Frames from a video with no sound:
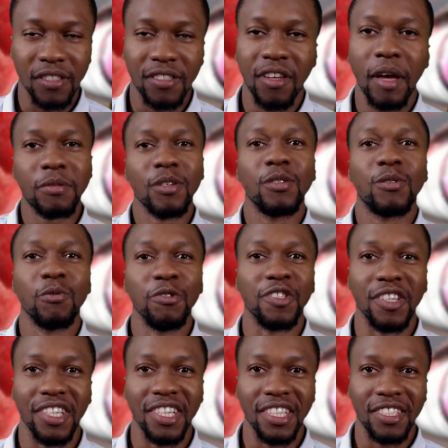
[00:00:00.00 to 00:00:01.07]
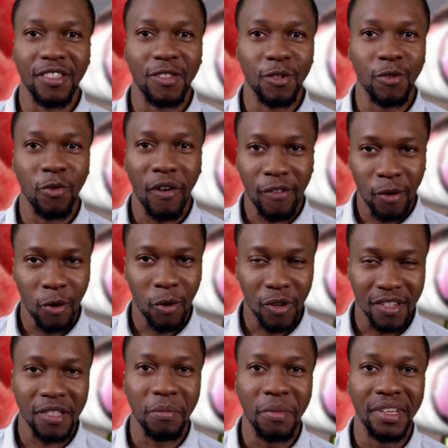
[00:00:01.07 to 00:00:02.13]
So episode 282, of
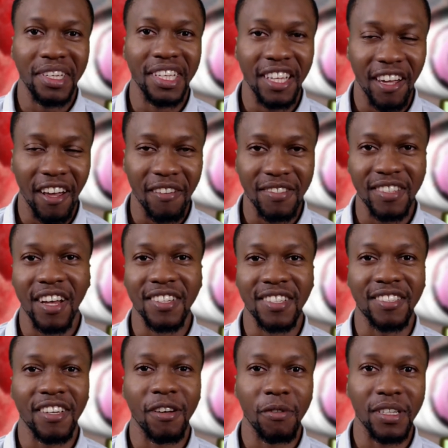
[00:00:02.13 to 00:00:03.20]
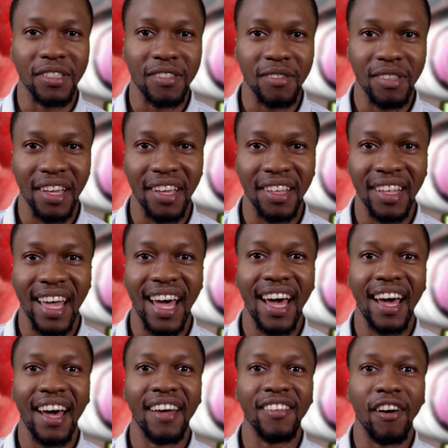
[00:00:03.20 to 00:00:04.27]
course, the beginning of Sasuke Retsuden, and